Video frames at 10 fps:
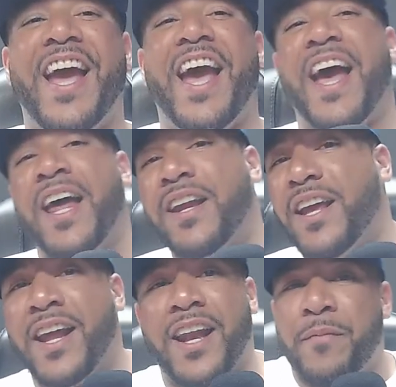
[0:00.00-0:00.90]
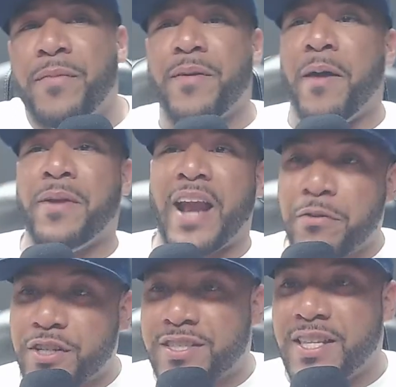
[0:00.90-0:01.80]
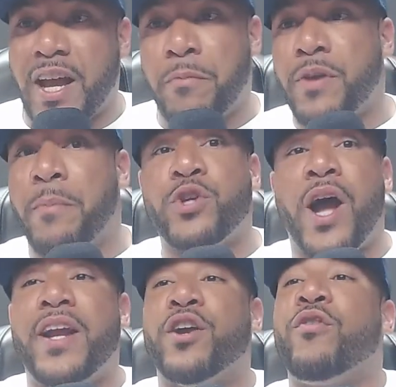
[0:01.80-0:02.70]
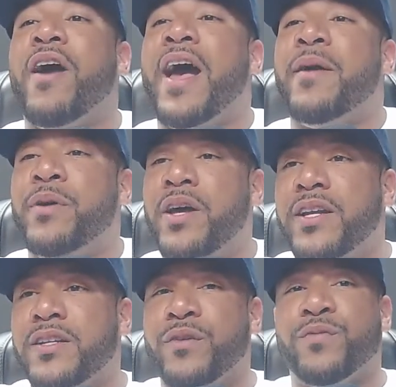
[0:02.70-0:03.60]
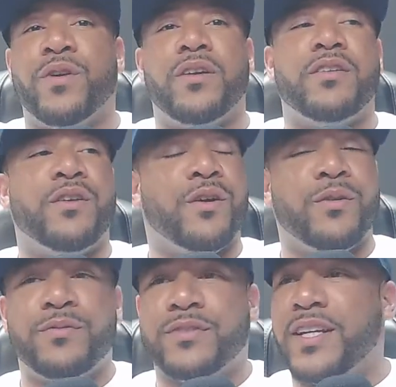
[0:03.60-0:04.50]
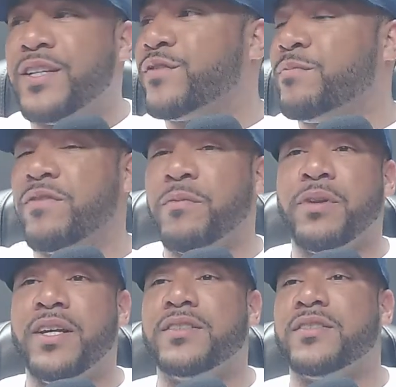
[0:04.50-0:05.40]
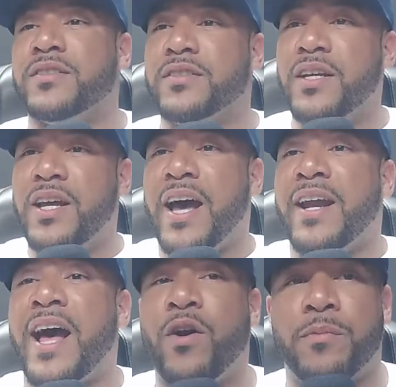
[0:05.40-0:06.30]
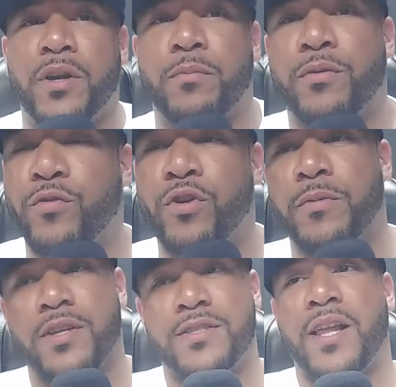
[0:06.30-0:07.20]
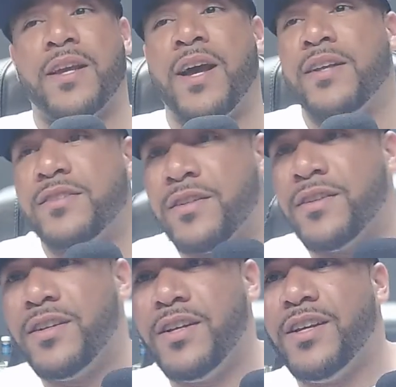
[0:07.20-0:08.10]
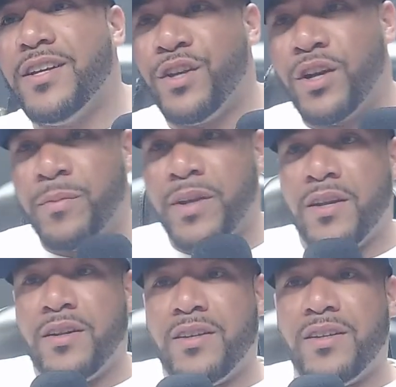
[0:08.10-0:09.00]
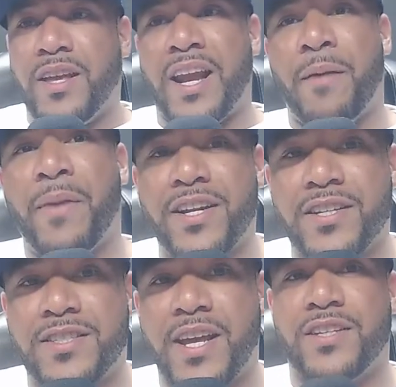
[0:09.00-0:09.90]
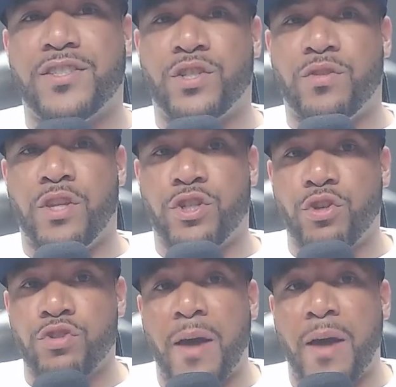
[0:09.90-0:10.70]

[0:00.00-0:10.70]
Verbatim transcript: And I mean, I was just thinking, I'm trying to grab different, you know, things from different places on how I'm going to perform at this Nelly concert. You know what I mean? He's and set. I might just take the shoes off.